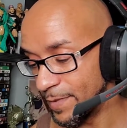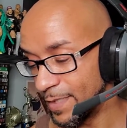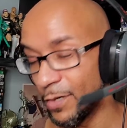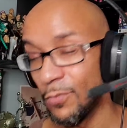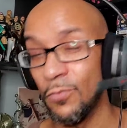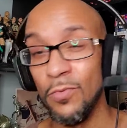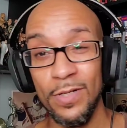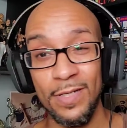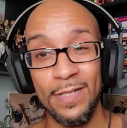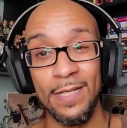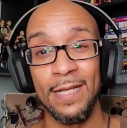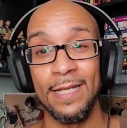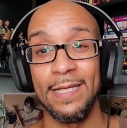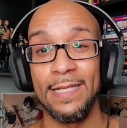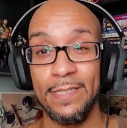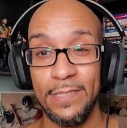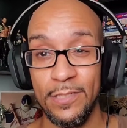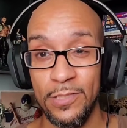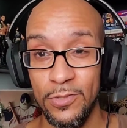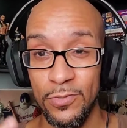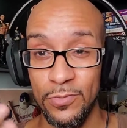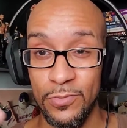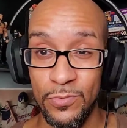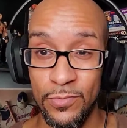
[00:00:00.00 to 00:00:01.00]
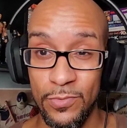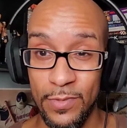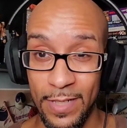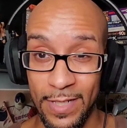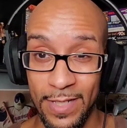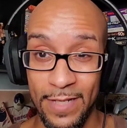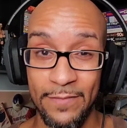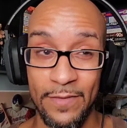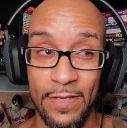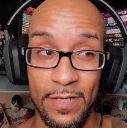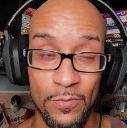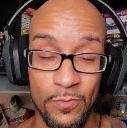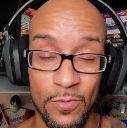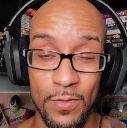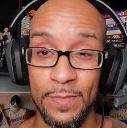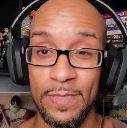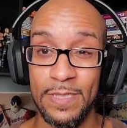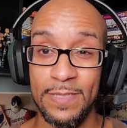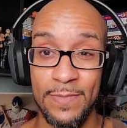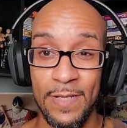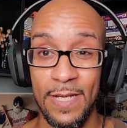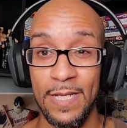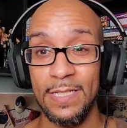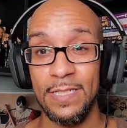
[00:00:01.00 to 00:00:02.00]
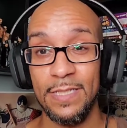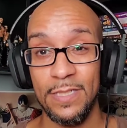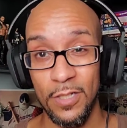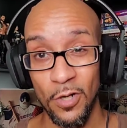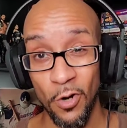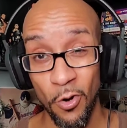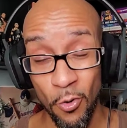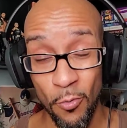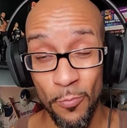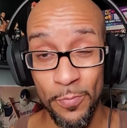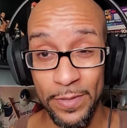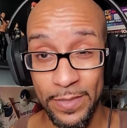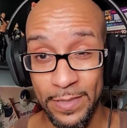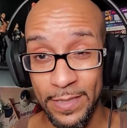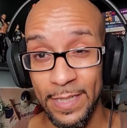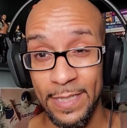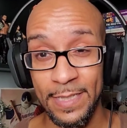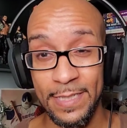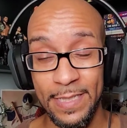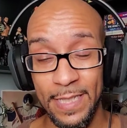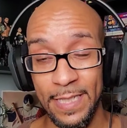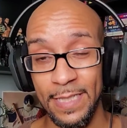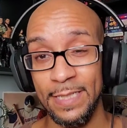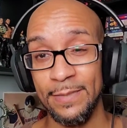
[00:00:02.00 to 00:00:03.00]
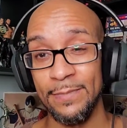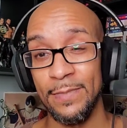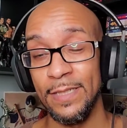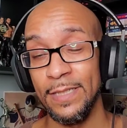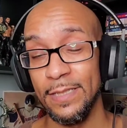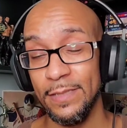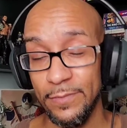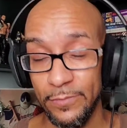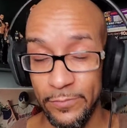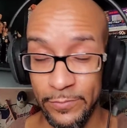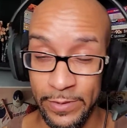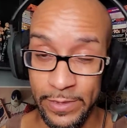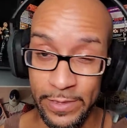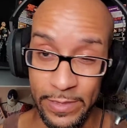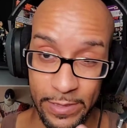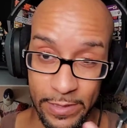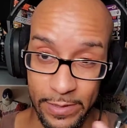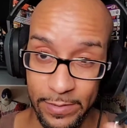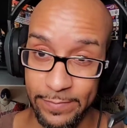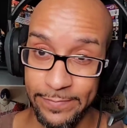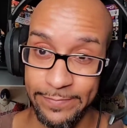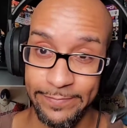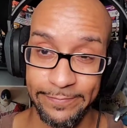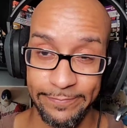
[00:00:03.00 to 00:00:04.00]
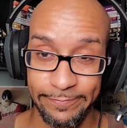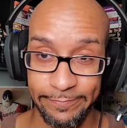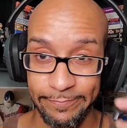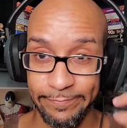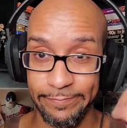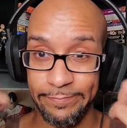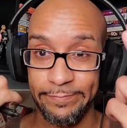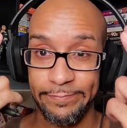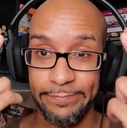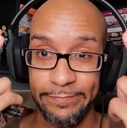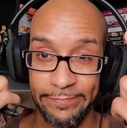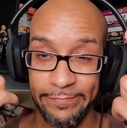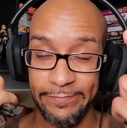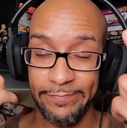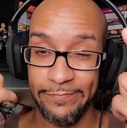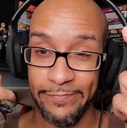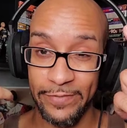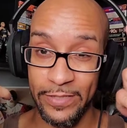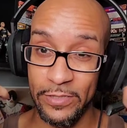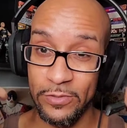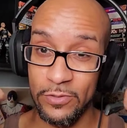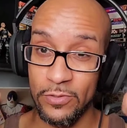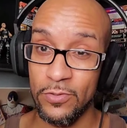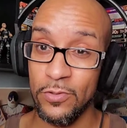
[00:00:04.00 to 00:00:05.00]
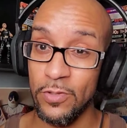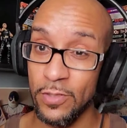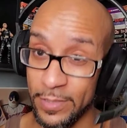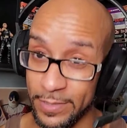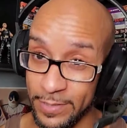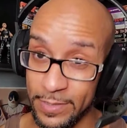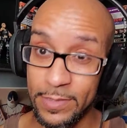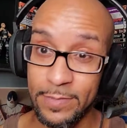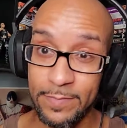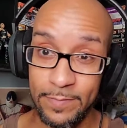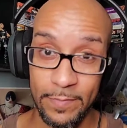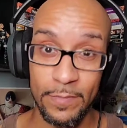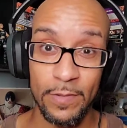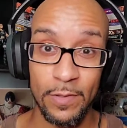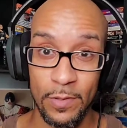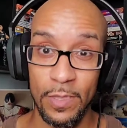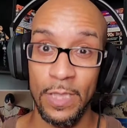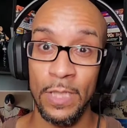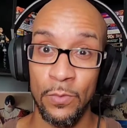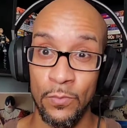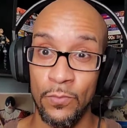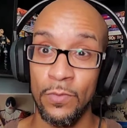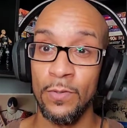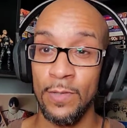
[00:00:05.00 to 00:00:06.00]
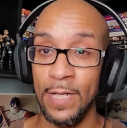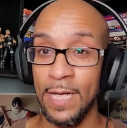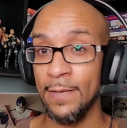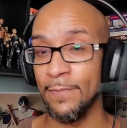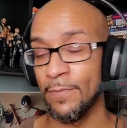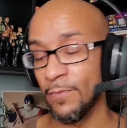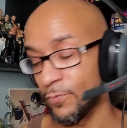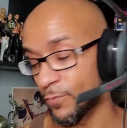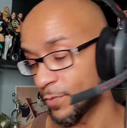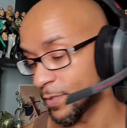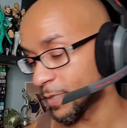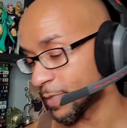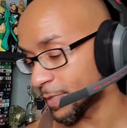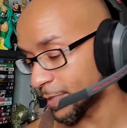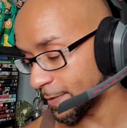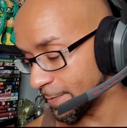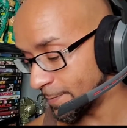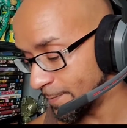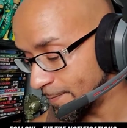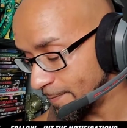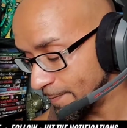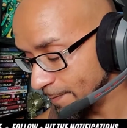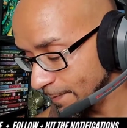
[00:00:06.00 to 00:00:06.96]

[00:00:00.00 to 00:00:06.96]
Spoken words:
I would like to have a women's match open a Dynamite, which, fingers crossed, it will happen one day.